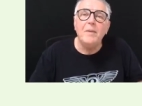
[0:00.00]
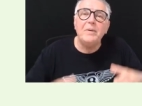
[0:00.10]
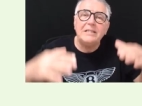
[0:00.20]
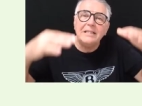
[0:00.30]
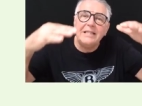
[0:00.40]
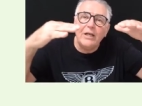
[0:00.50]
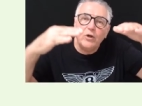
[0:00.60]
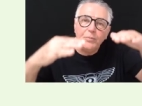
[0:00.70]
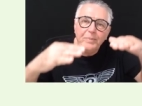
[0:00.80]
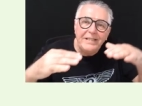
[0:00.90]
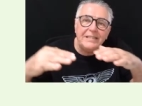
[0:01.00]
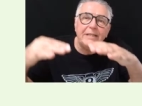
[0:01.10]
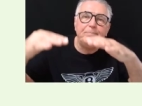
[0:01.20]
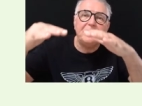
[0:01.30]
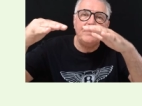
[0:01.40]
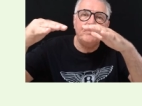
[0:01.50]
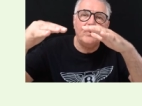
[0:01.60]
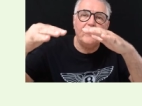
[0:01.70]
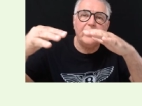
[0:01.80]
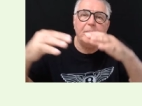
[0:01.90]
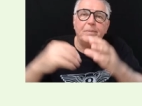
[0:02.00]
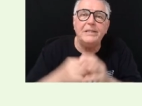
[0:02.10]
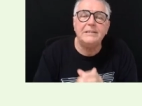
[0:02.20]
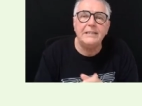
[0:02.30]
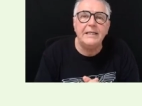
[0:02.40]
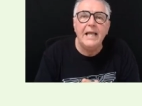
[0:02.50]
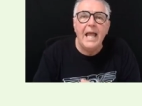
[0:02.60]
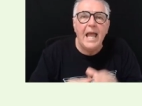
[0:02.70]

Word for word: but there could be dips in profitability